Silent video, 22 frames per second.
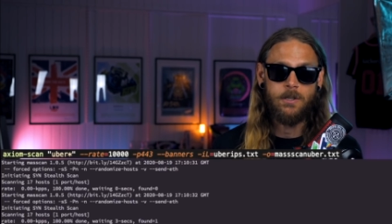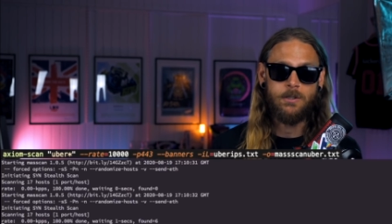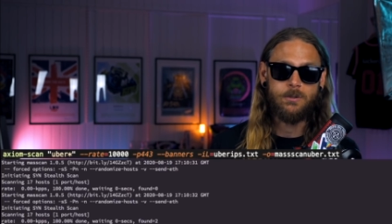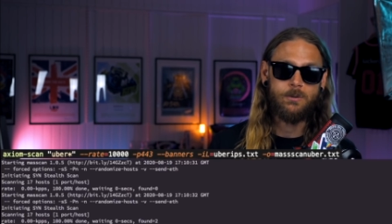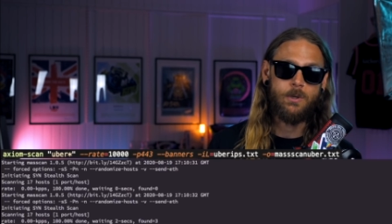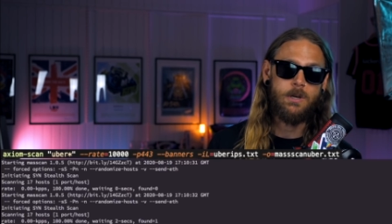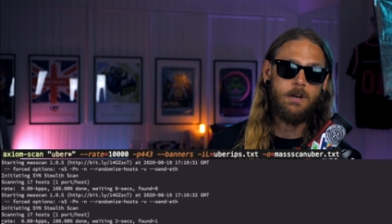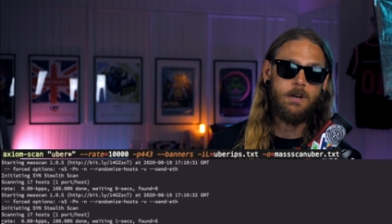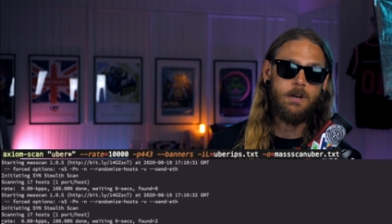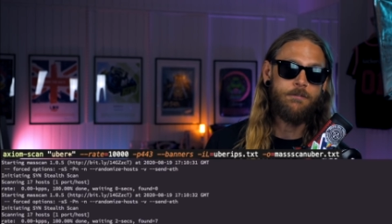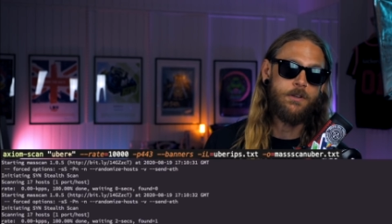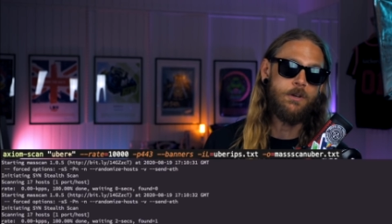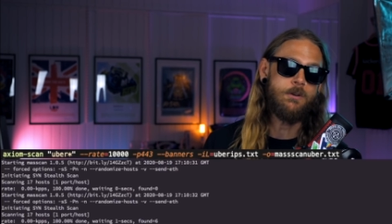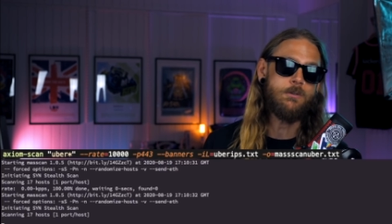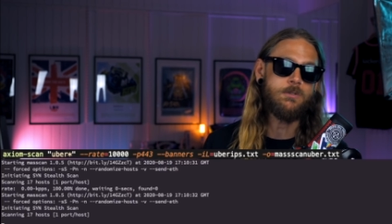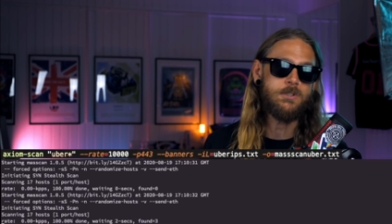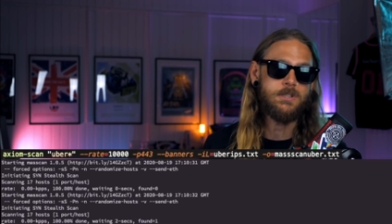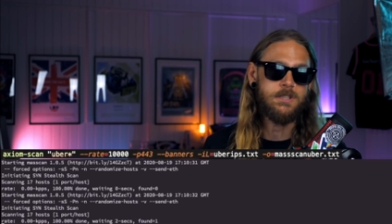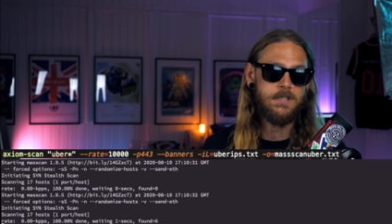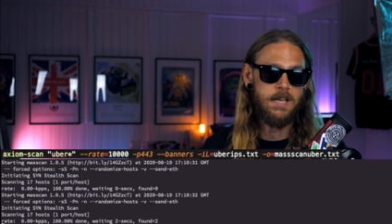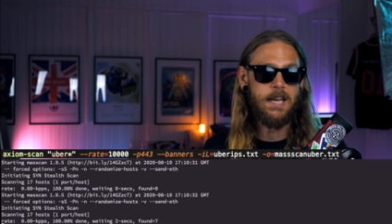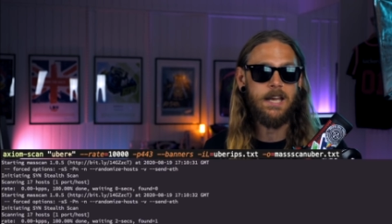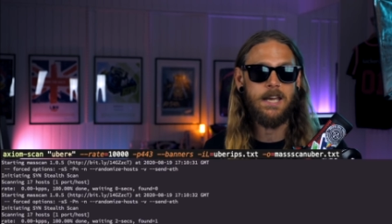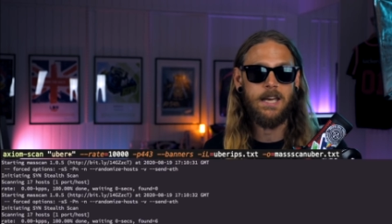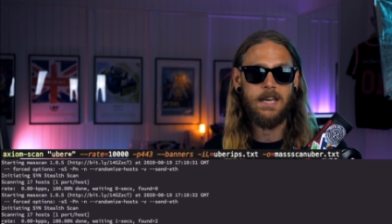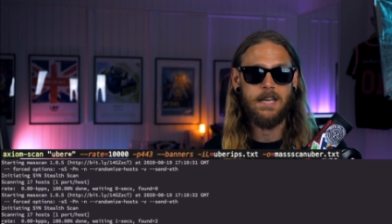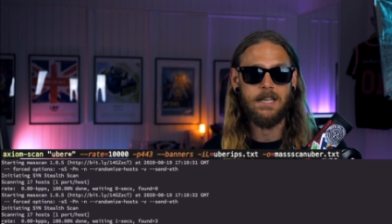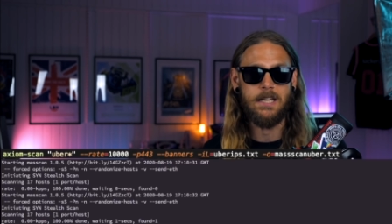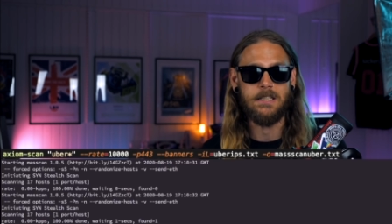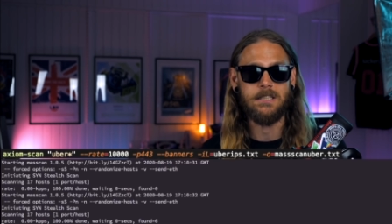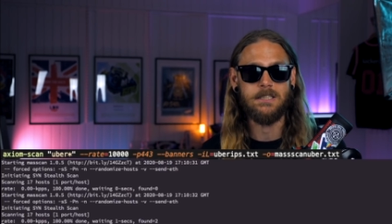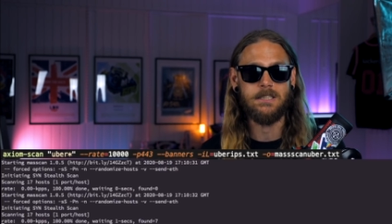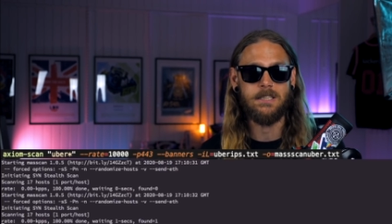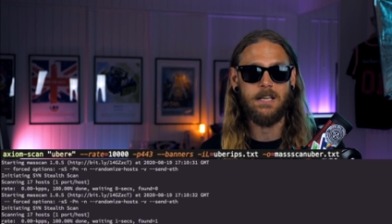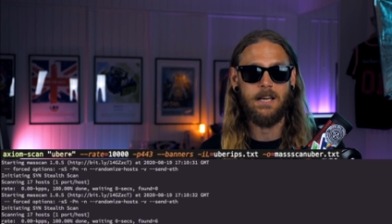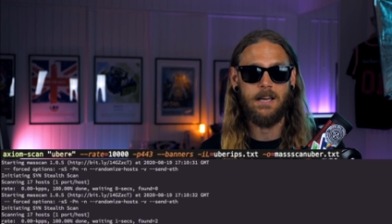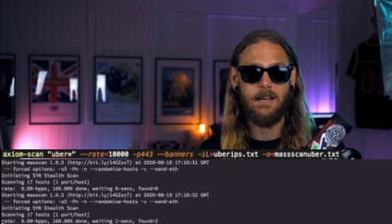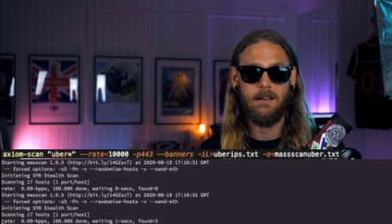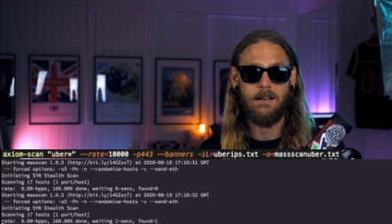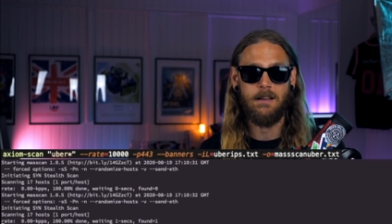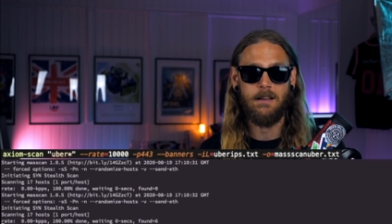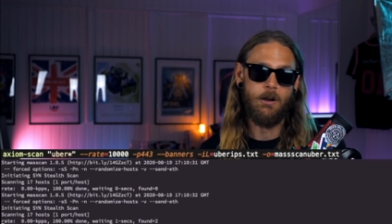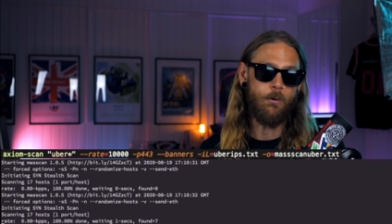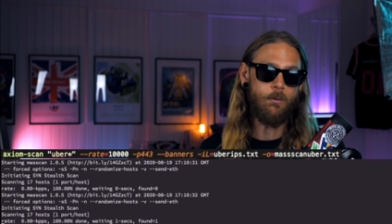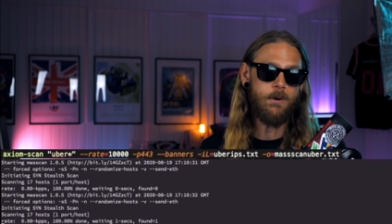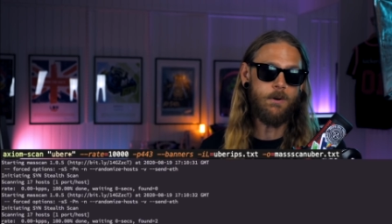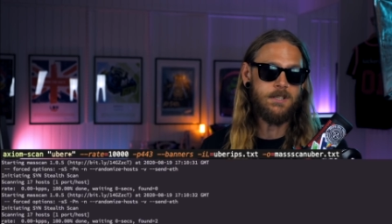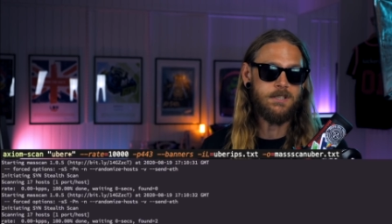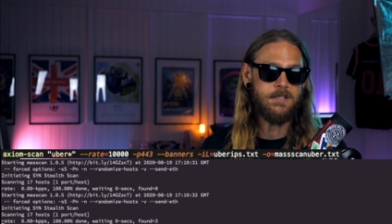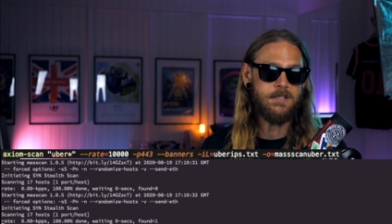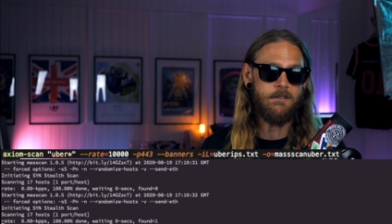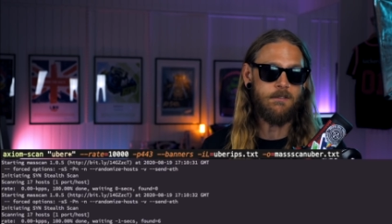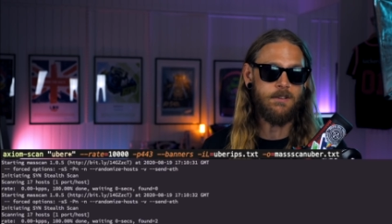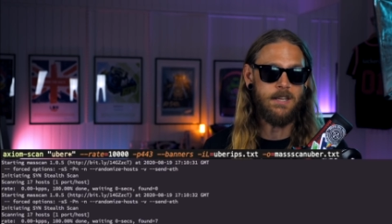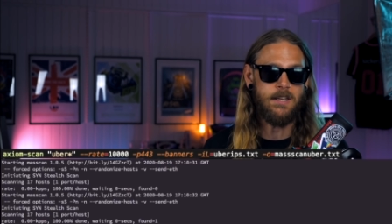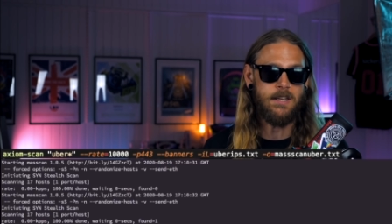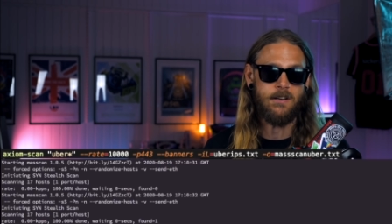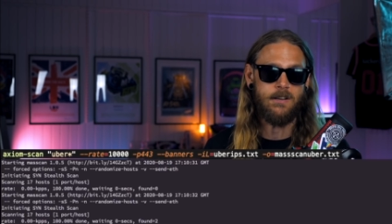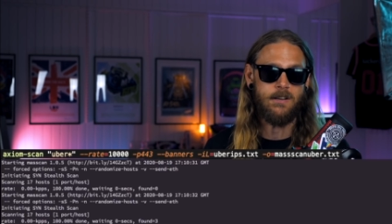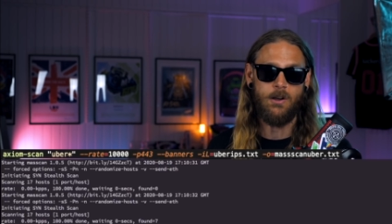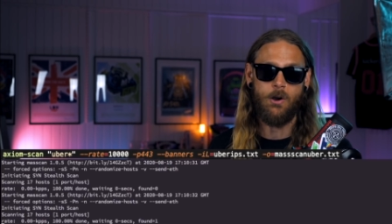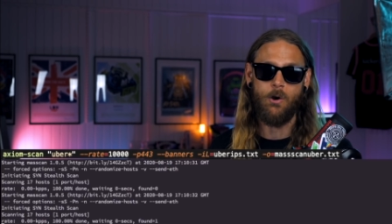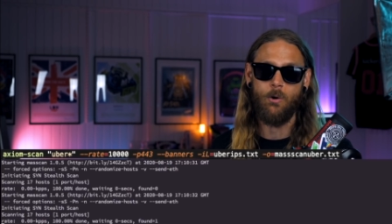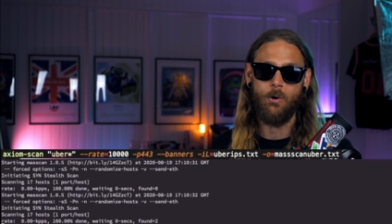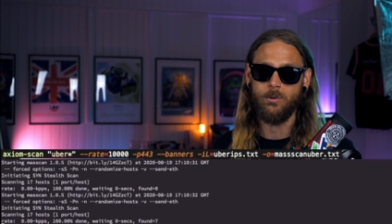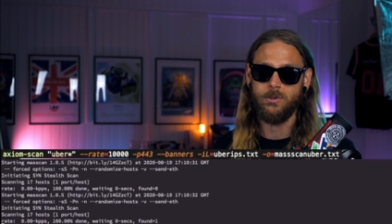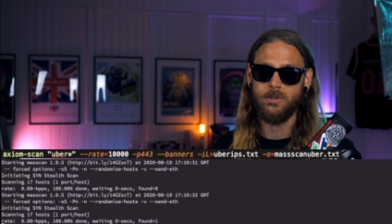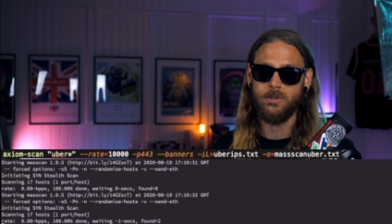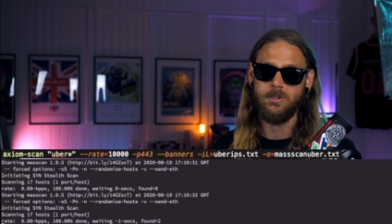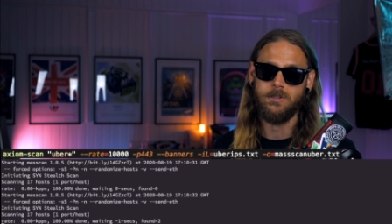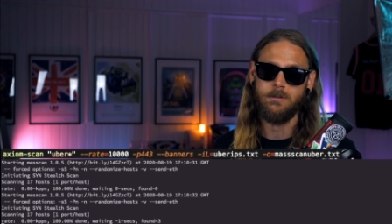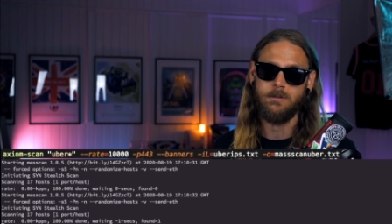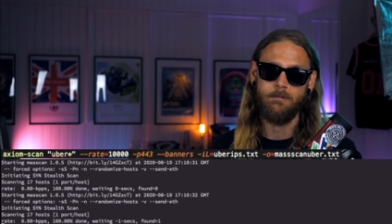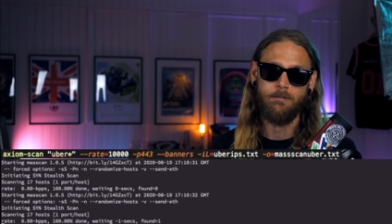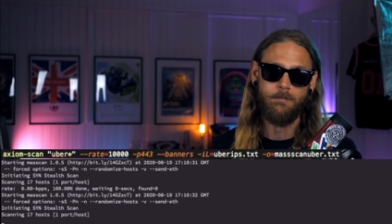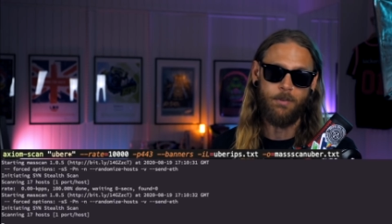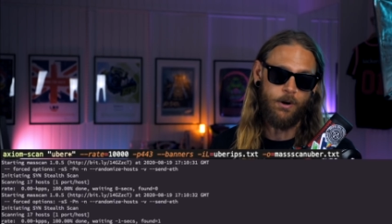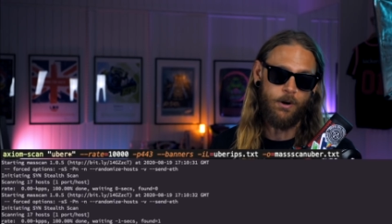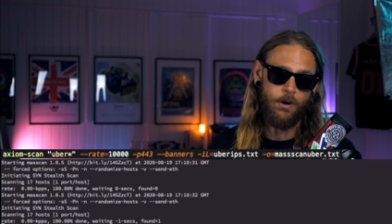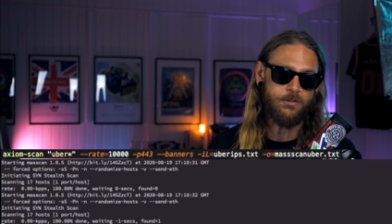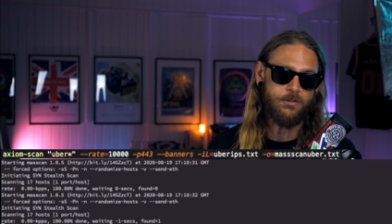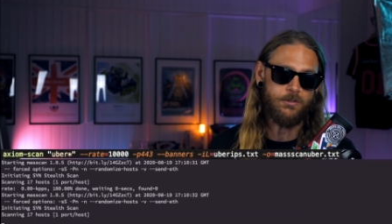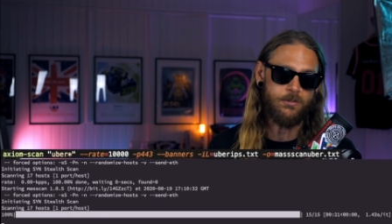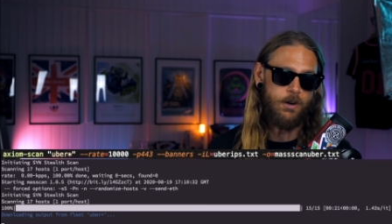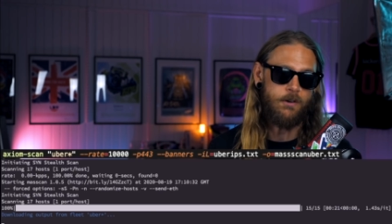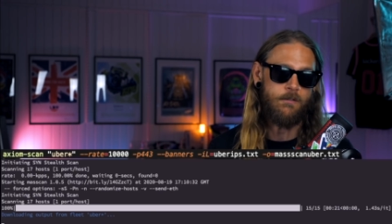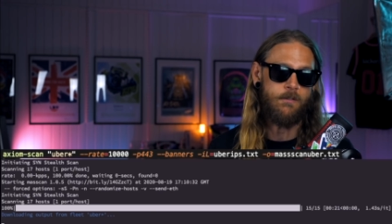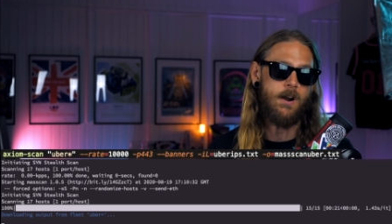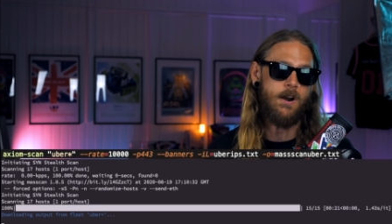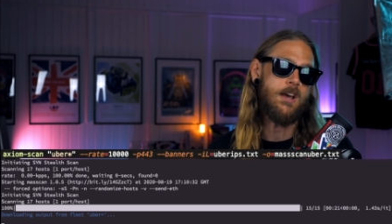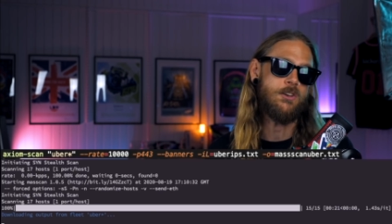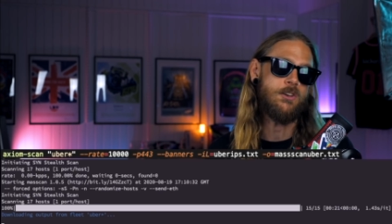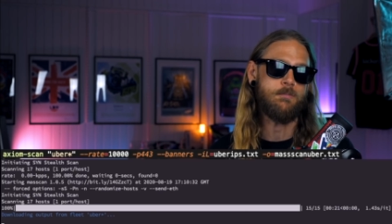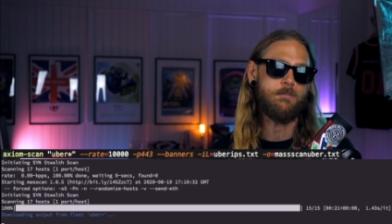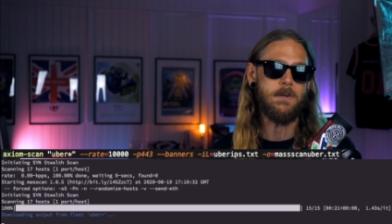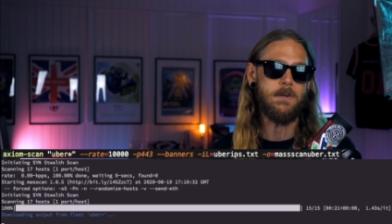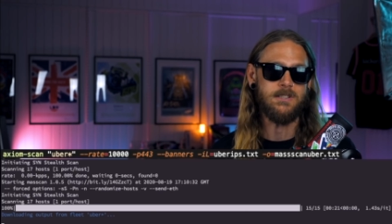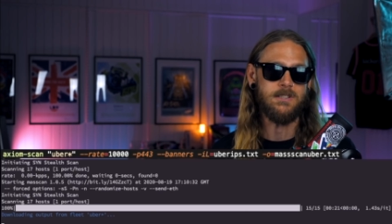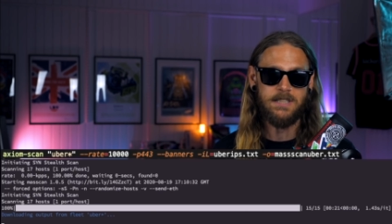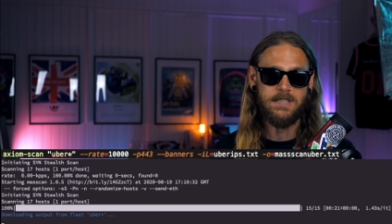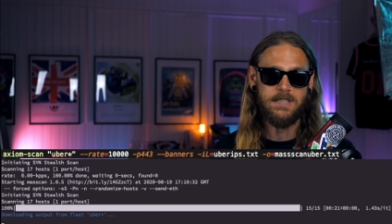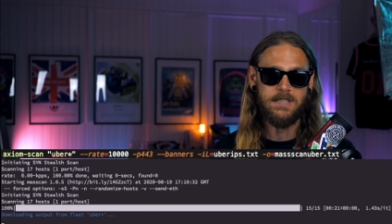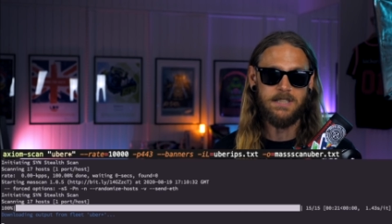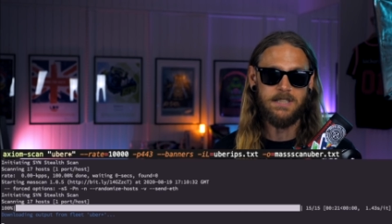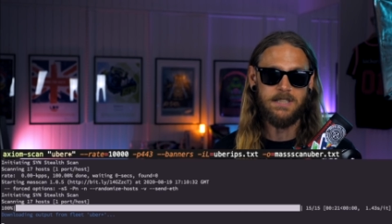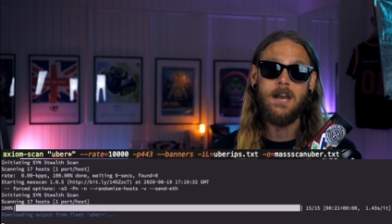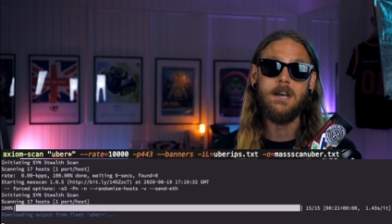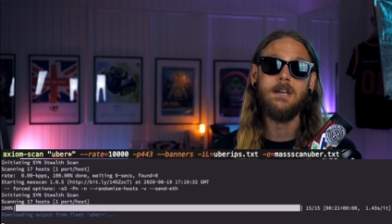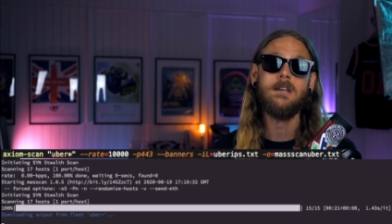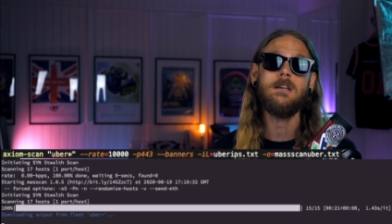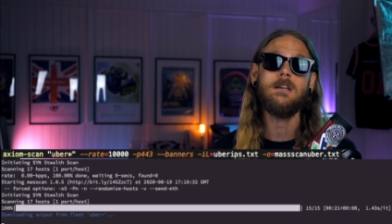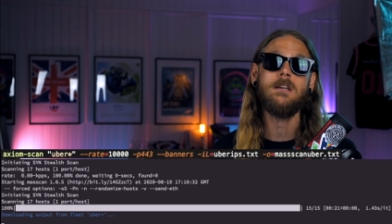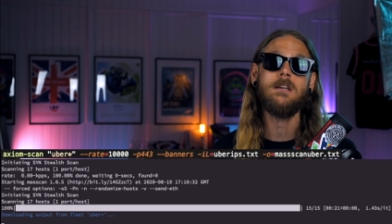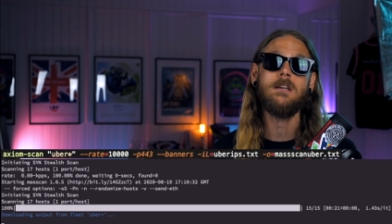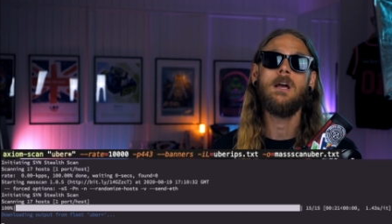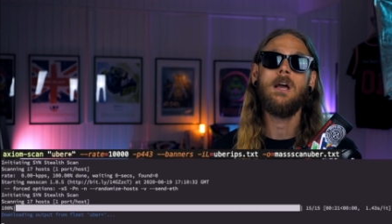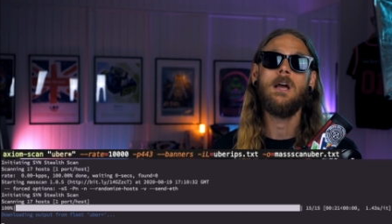So in a few seconds, only 17 hosts per server has been scanned